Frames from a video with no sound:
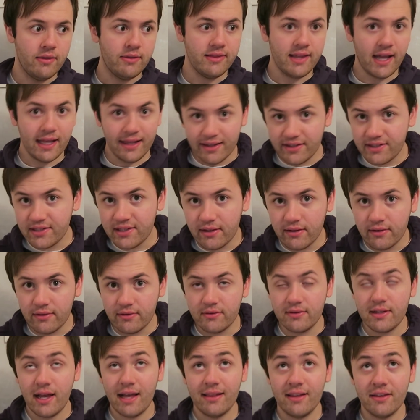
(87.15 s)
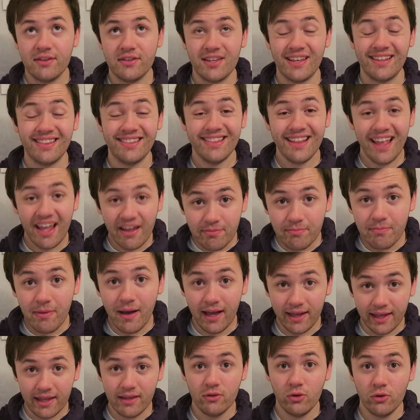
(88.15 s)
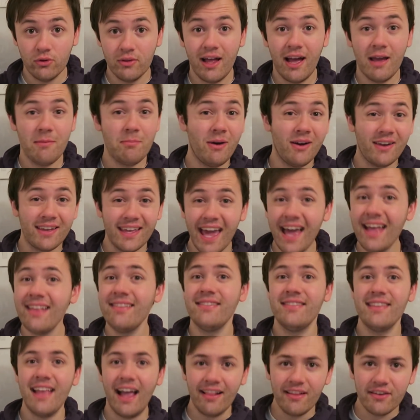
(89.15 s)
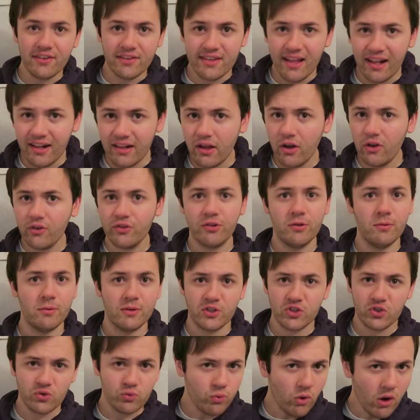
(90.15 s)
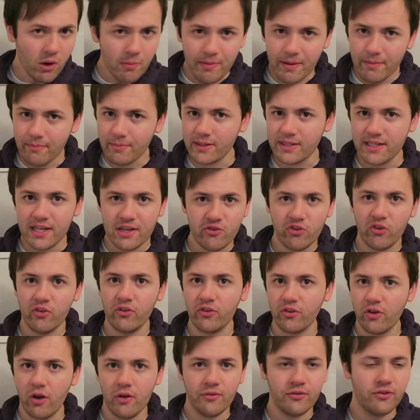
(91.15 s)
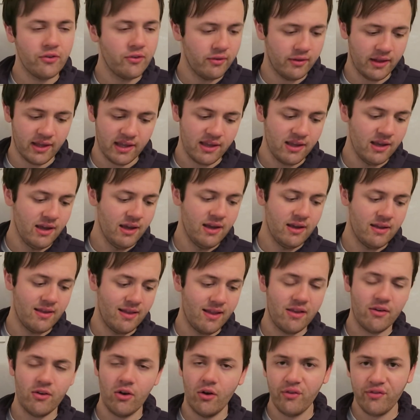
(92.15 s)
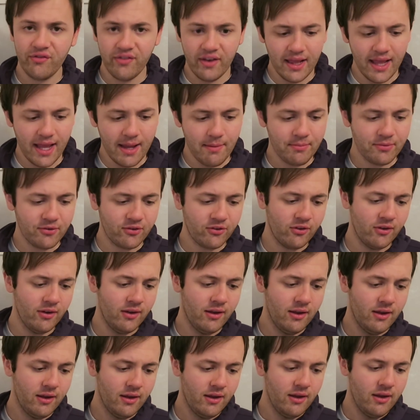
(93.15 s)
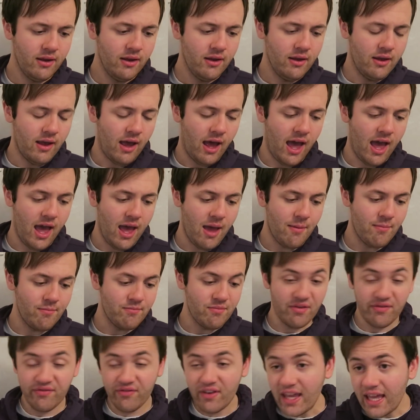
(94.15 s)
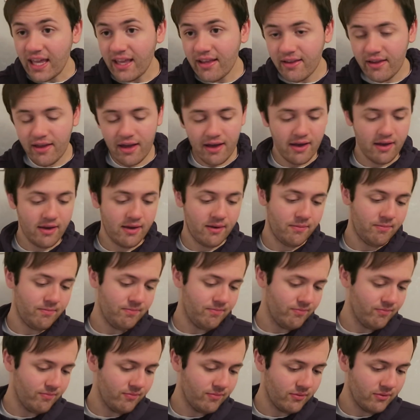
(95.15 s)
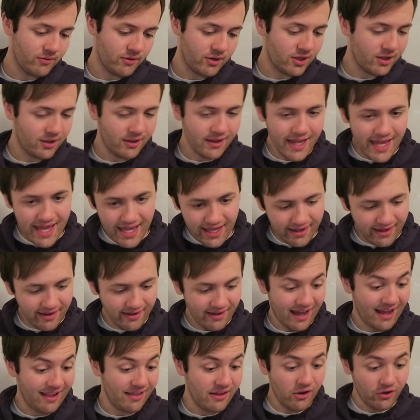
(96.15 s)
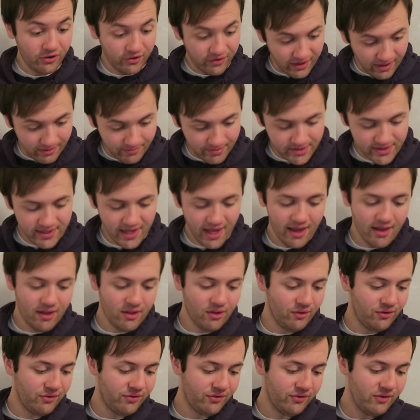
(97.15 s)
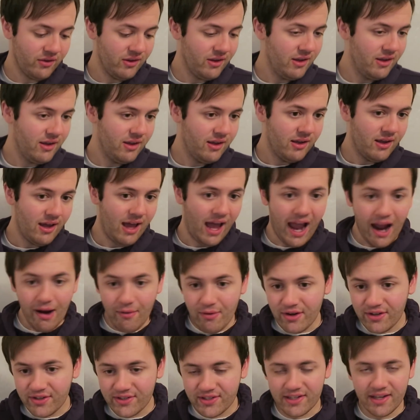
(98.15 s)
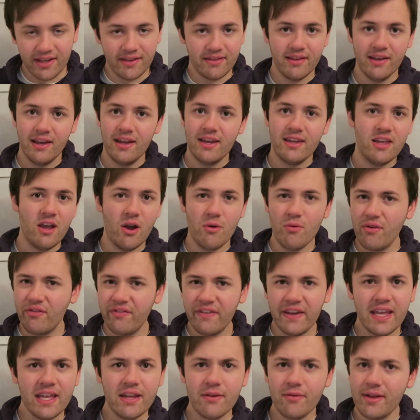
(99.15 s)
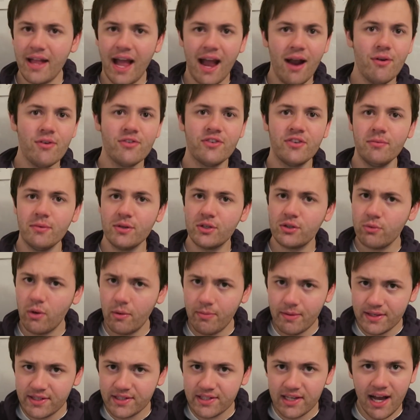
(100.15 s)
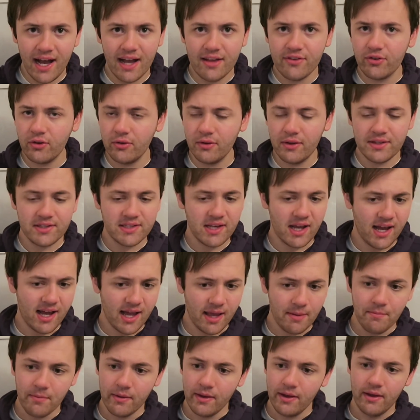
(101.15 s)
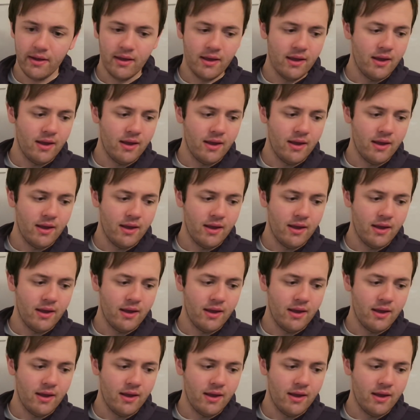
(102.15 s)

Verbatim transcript: Dallas, Dallas at left back, it looked like. But again, Dallas and Alioski were swapping positions constantly. Then you've got Phillips, um, Raphinha, Klich, Alioski himself, Harrison. You know, Raphinha and Harrison were swapping sides all the time.